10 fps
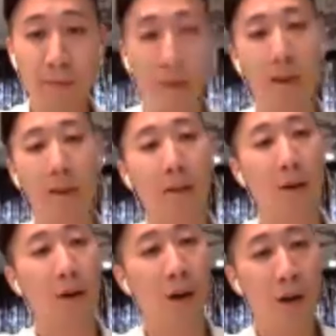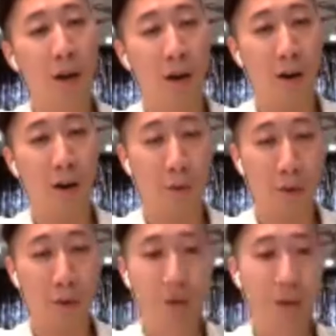And
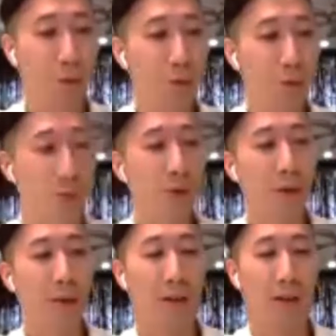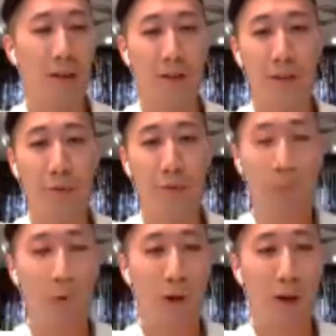very often also, if
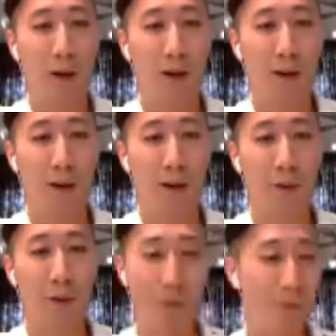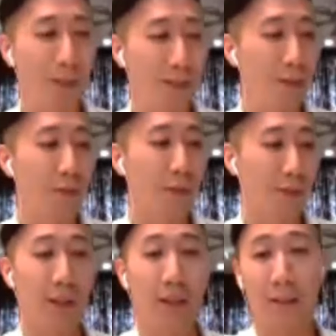you are, for example, let's say you are
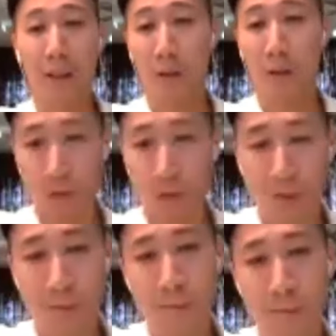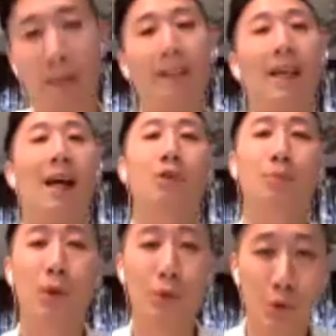staying at that location and the
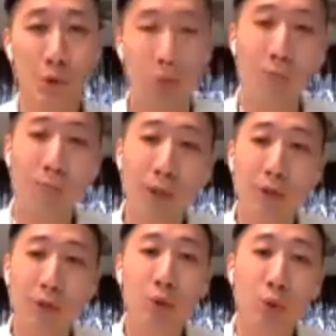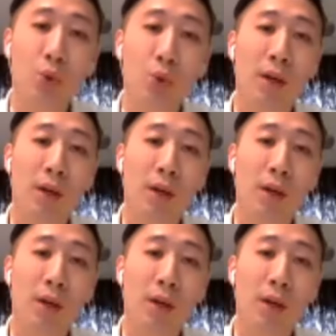house belongs to you, please do